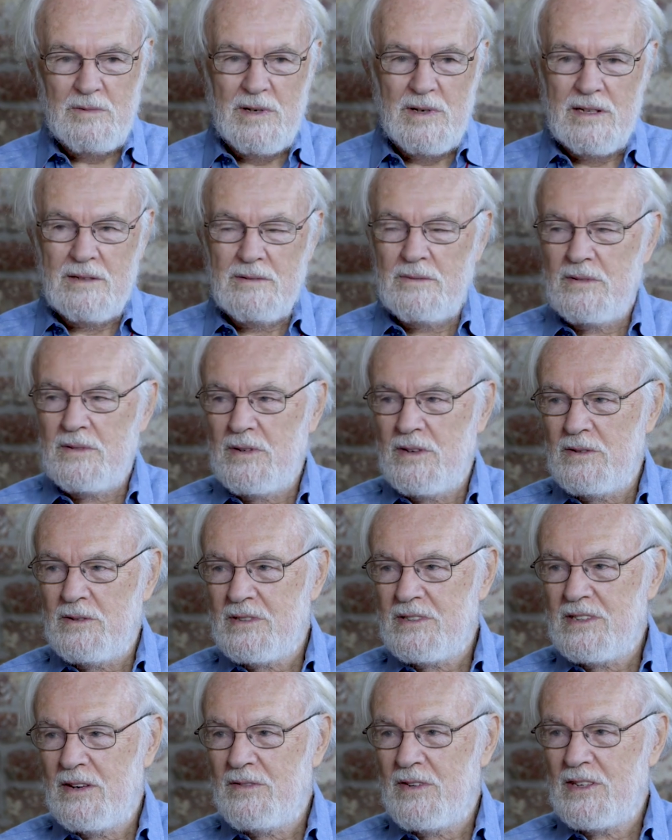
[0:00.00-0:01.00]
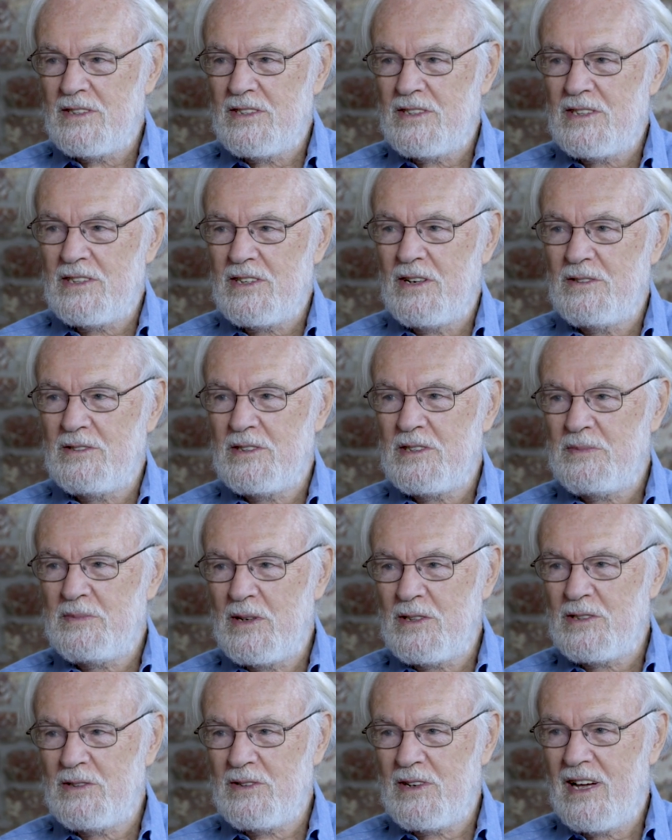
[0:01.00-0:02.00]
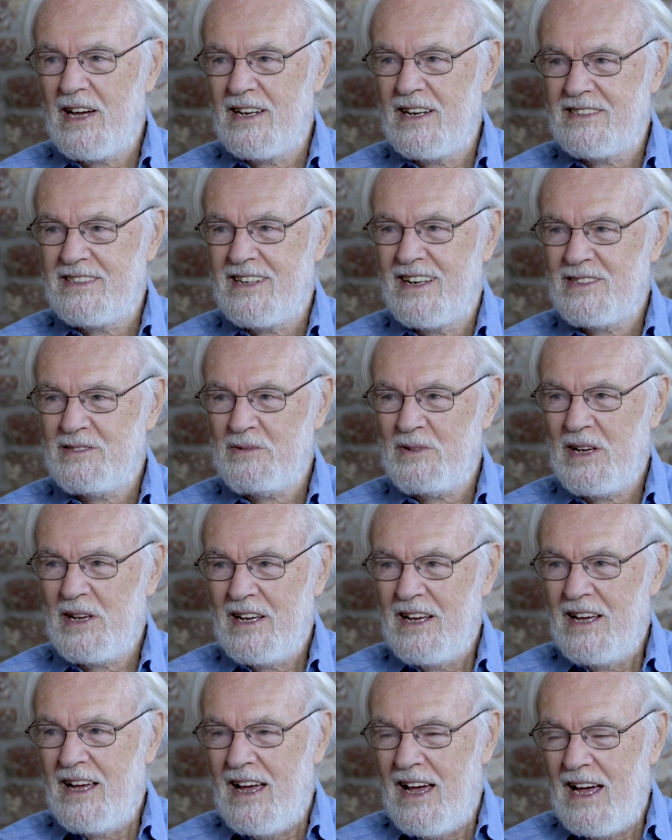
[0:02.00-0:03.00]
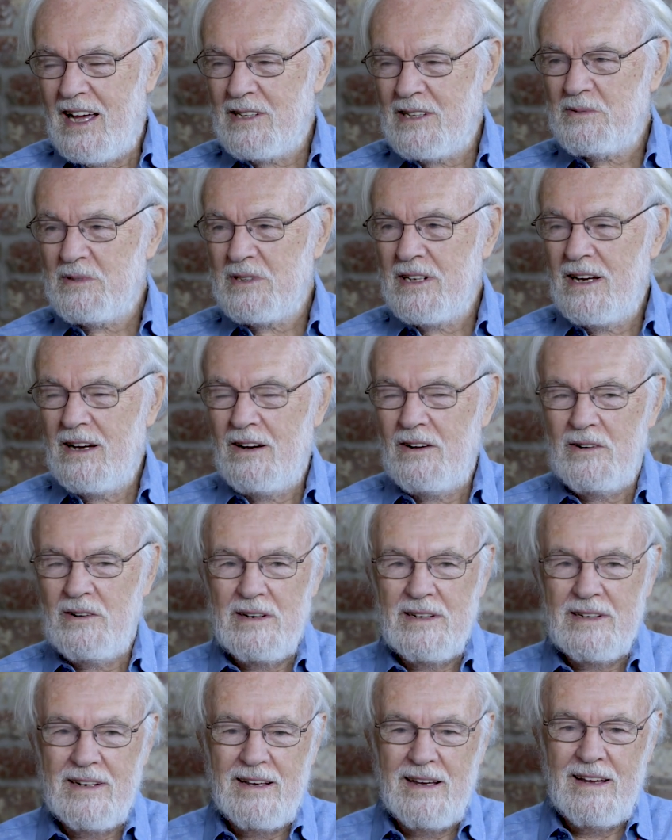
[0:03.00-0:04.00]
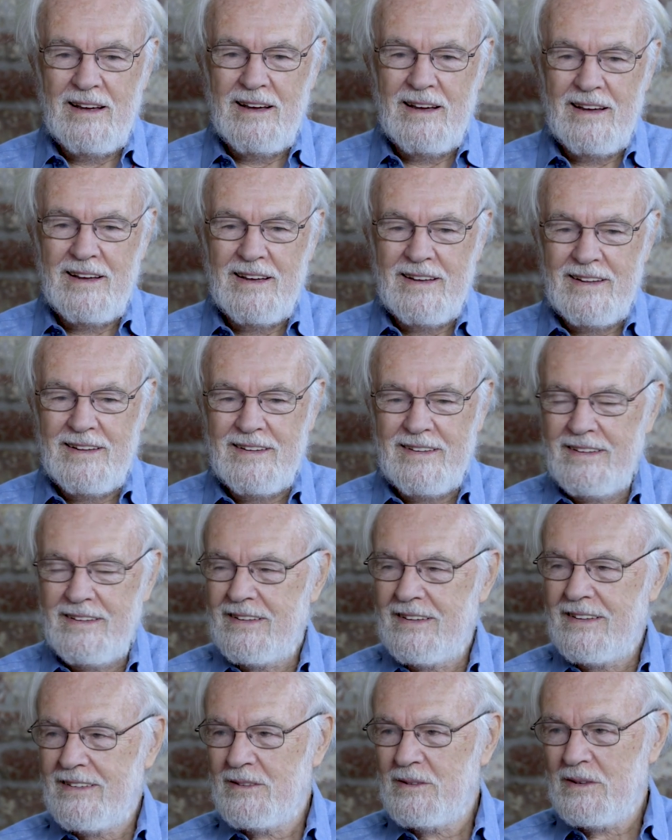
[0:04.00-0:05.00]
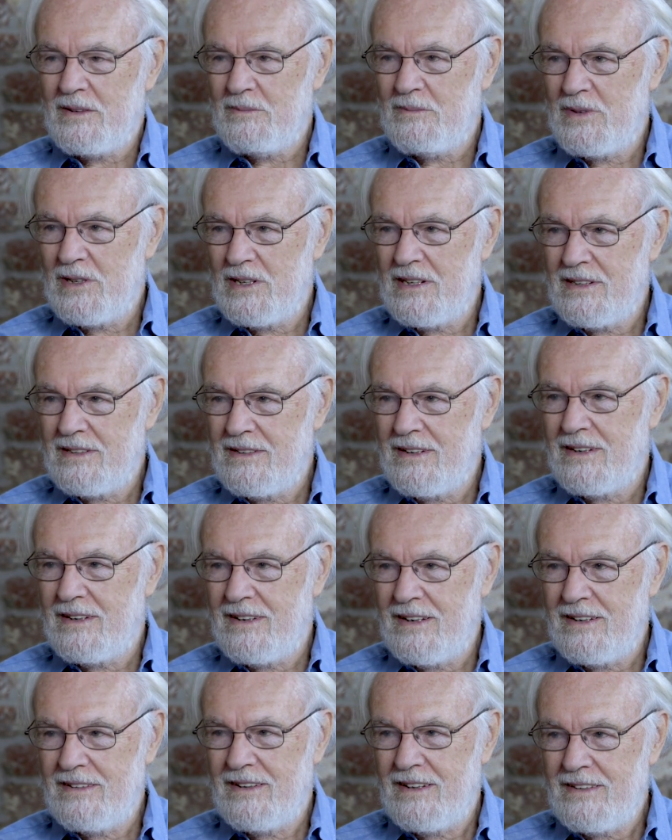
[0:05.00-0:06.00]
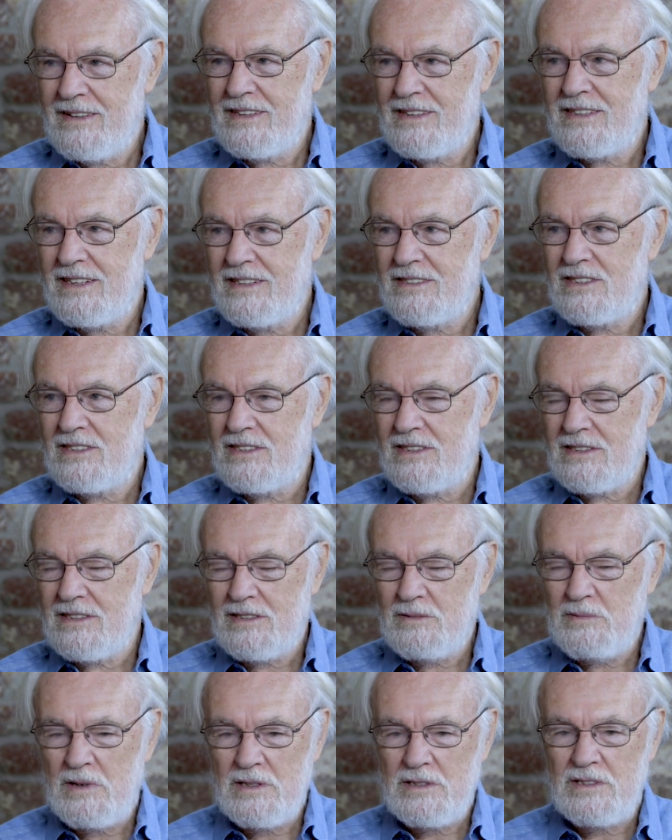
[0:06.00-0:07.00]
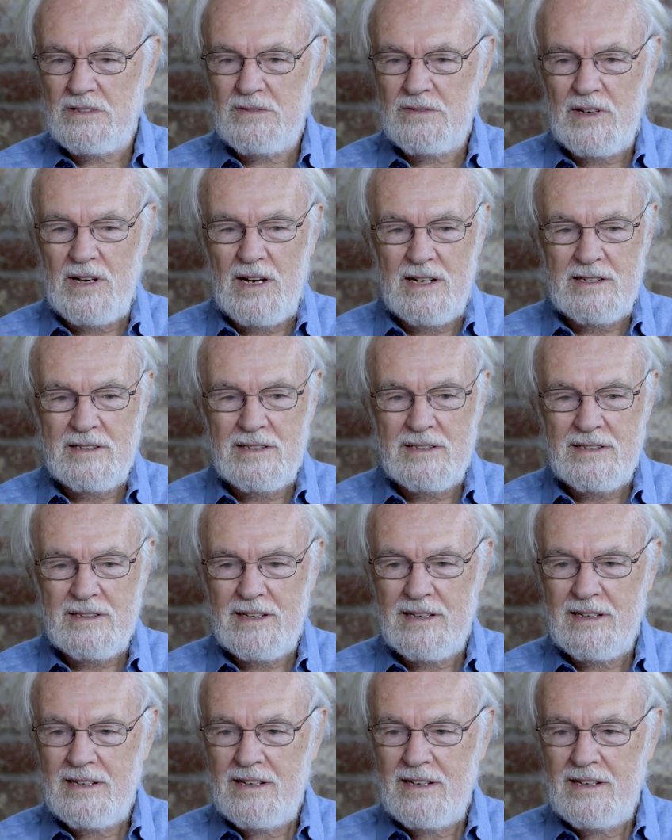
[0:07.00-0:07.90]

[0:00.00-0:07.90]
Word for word: well, you know, San Francisco is a special case, as we know. And but in this instance, what you've got is